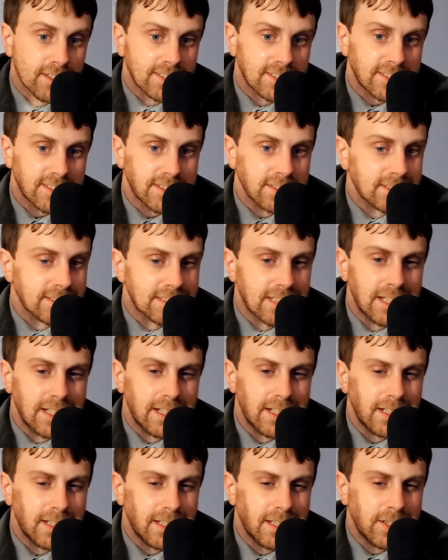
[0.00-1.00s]
because
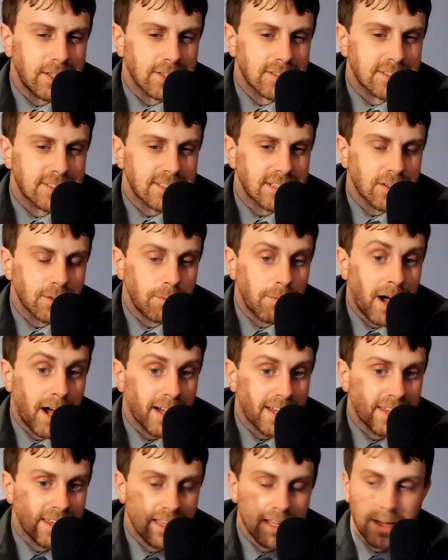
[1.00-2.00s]
he could still
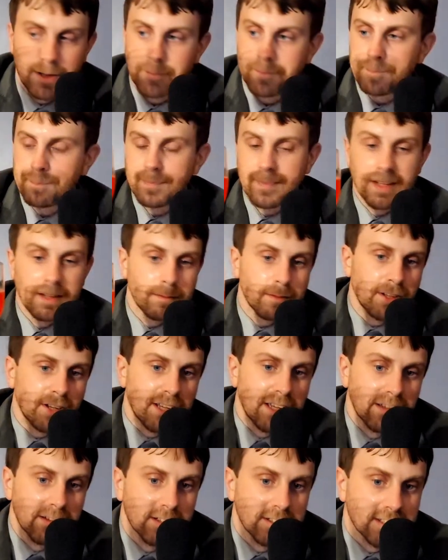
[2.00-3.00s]
buy that. I'm going to
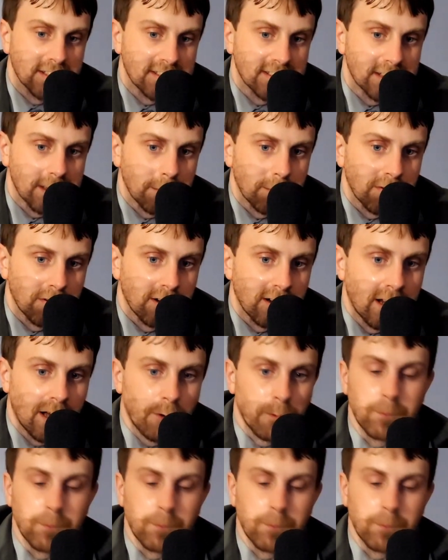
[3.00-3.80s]
give this a sip right now.